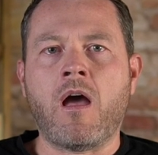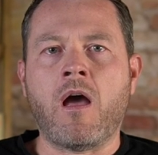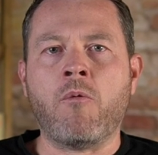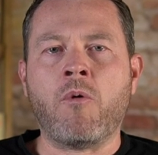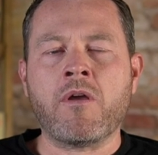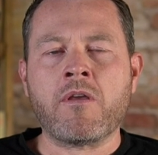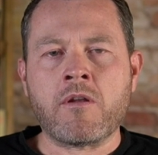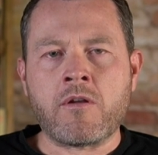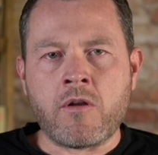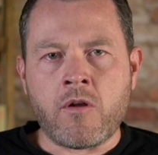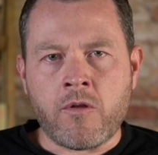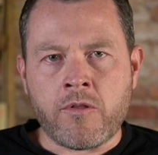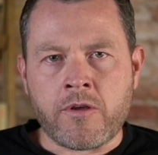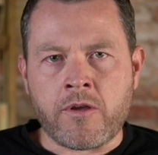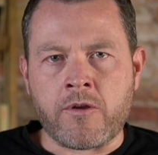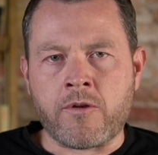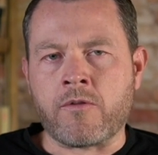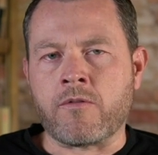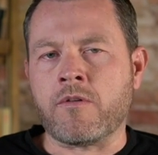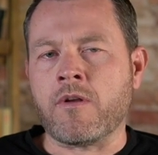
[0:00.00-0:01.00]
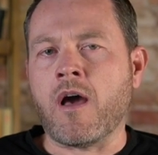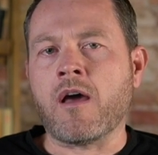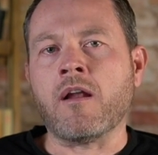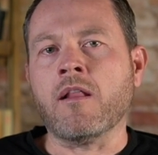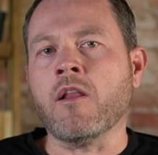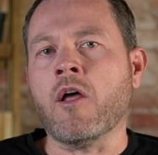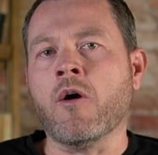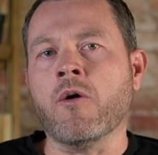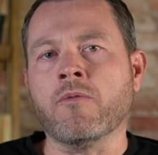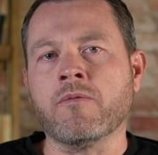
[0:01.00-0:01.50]
I want you to know that you're not
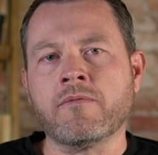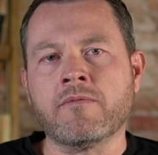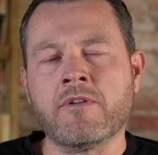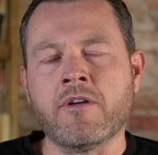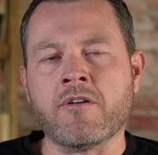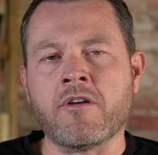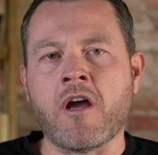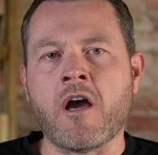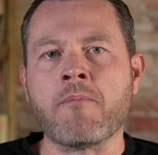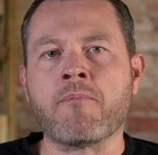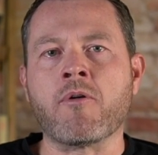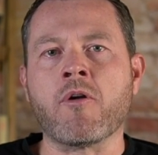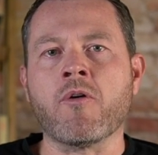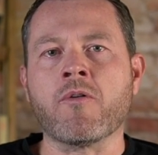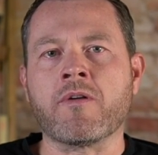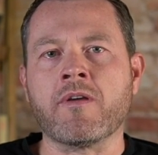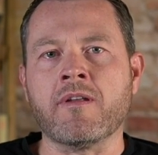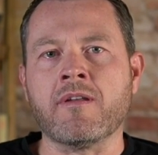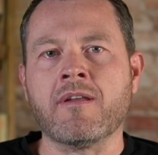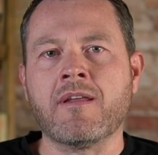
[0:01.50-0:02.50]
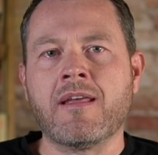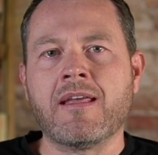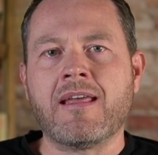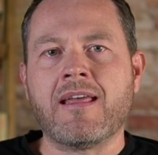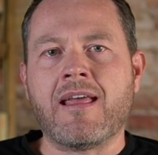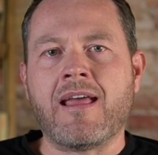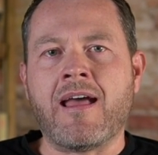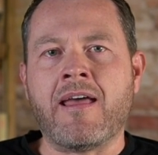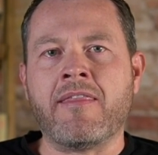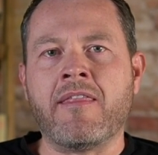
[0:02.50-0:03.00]
alone. You're not broken
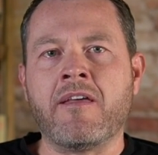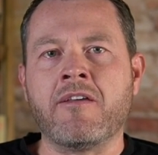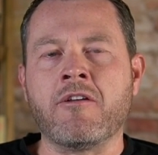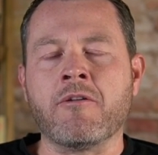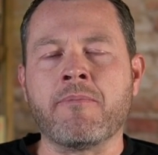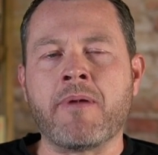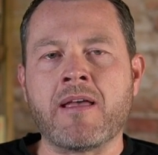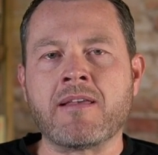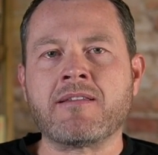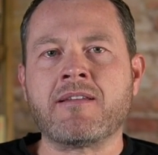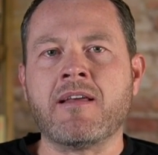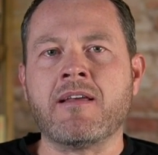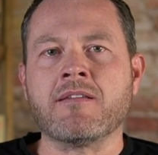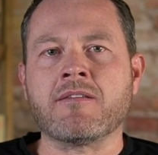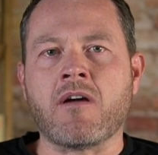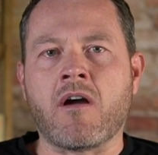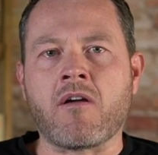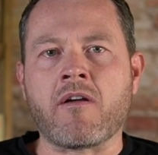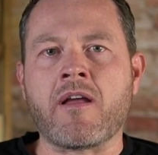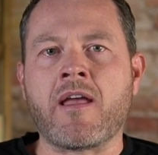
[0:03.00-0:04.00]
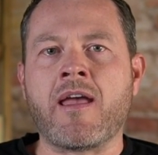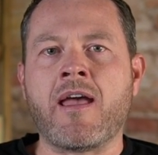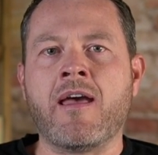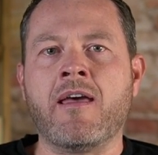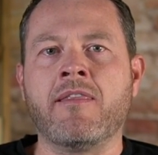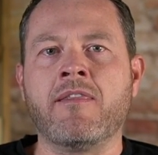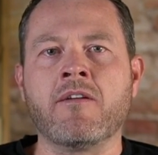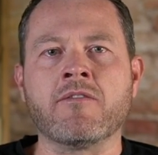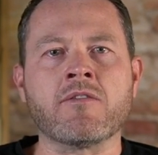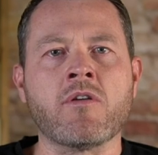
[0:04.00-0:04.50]
and that your best days are
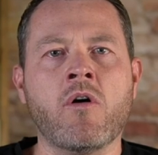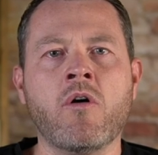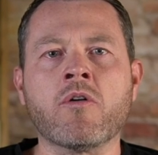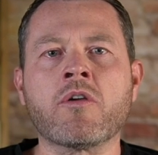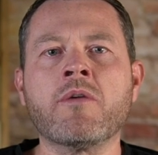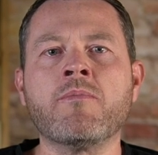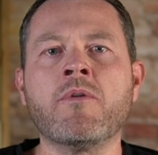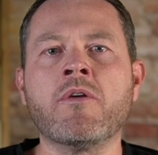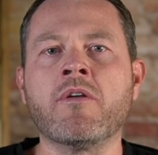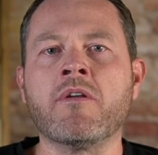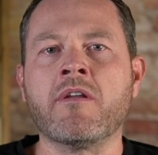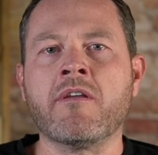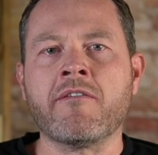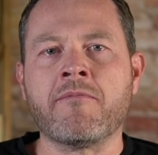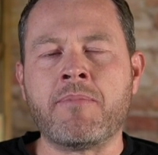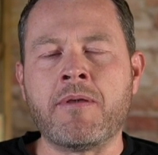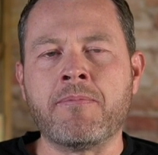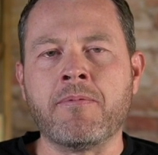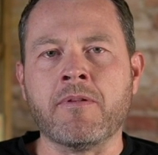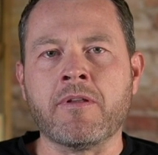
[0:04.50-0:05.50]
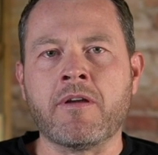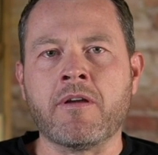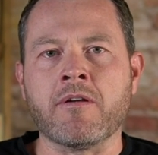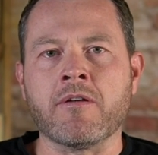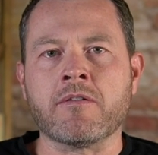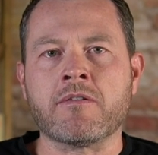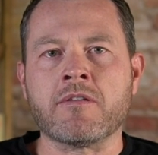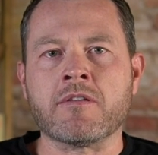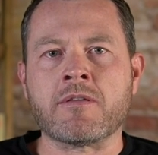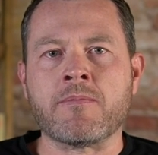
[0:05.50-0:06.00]
ahead. There's a whole community of people
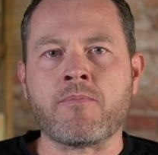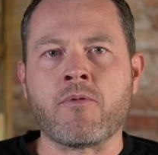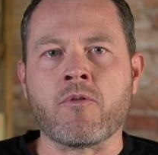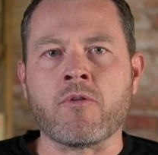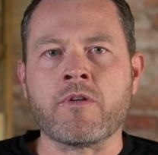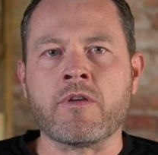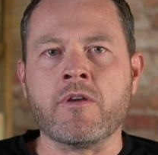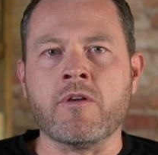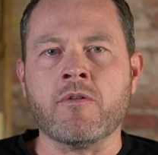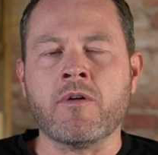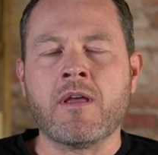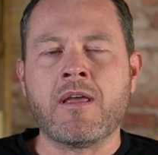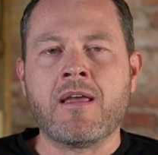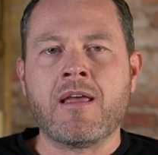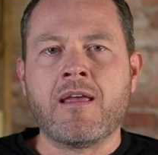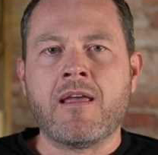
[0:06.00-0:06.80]
here to support you.